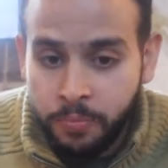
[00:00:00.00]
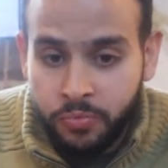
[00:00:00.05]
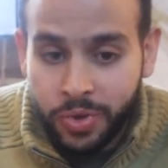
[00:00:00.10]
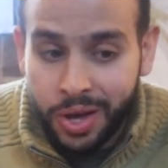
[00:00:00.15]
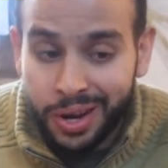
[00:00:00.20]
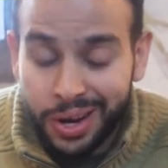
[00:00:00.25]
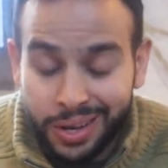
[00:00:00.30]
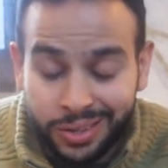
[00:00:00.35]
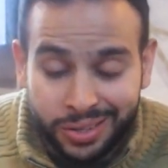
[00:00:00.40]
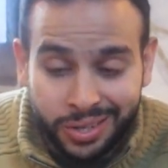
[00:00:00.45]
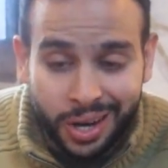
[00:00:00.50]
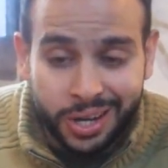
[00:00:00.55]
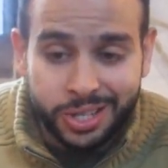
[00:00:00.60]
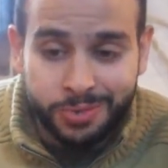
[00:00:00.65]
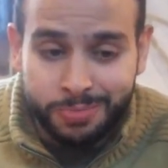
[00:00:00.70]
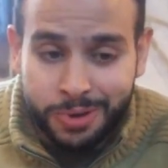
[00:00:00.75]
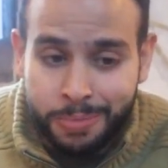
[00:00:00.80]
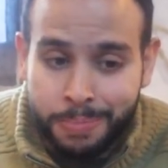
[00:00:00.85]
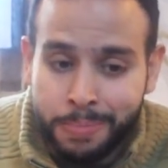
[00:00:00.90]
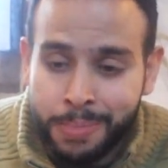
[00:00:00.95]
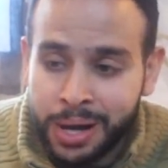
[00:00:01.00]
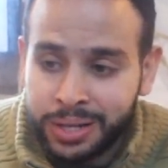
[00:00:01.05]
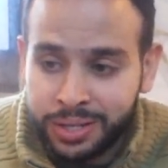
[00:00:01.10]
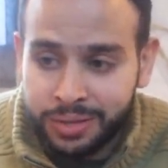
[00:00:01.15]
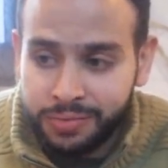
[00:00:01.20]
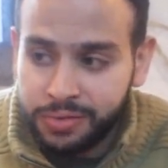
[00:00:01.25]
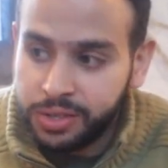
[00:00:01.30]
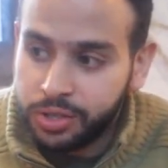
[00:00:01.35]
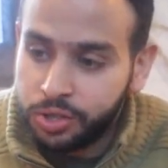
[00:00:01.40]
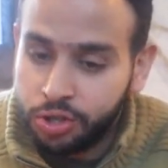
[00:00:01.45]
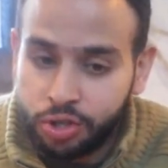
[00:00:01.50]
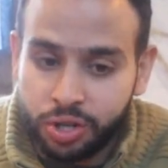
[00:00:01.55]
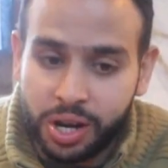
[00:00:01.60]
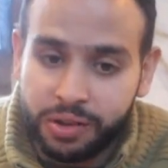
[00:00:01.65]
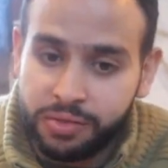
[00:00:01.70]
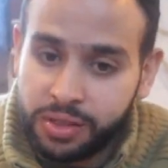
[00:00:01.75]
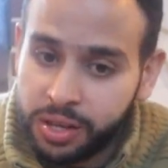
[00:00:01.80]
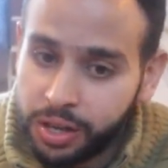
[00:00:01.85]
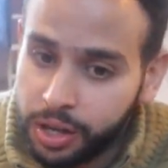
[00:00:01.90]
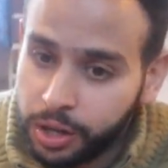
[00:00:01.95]
And it enticed me massively to try
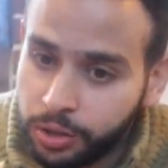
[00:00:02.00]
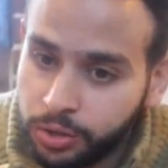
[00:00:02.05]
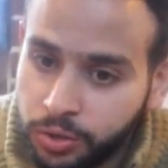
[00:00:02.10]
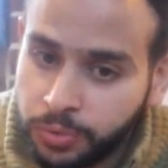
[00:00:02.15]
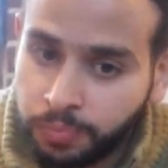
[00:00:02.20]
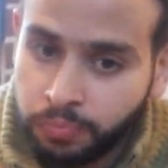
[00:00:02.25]
everything else.